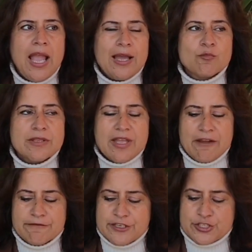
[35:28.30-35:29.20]
And with
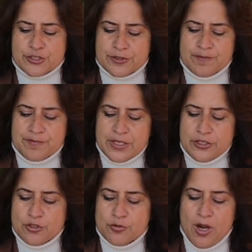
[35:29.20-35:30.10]
that vision,
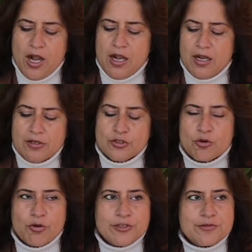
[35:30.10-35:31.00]
you're
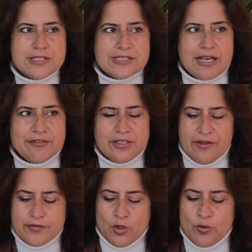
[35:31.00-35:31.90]
going to
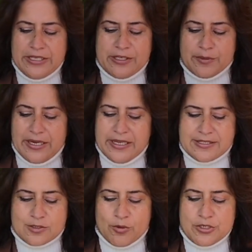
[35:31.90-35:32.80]
discover the Holy Grail.
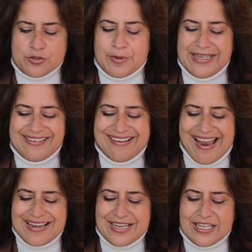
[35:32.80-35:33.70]
It's going to be
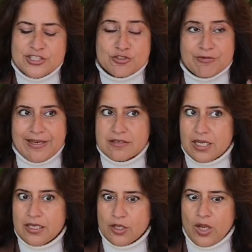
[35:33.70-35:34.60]
landing straight
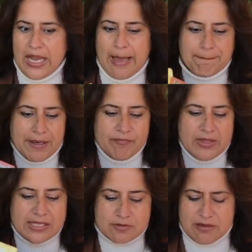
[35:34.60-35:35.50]
in your lap.
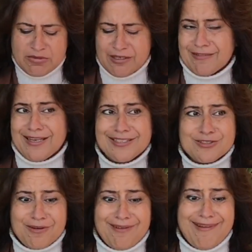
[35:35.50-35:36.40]
That's what I'm hearing.
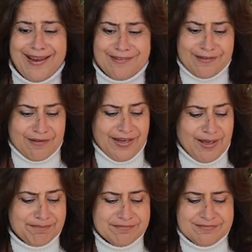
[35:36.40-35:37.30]
It's going to land in your
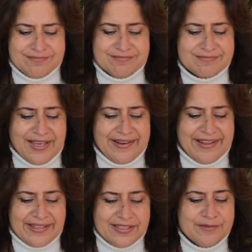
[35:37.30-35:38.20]
lap. I
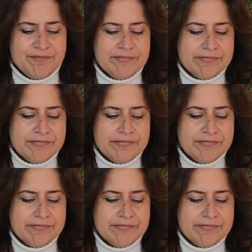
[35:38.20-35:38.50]
like it.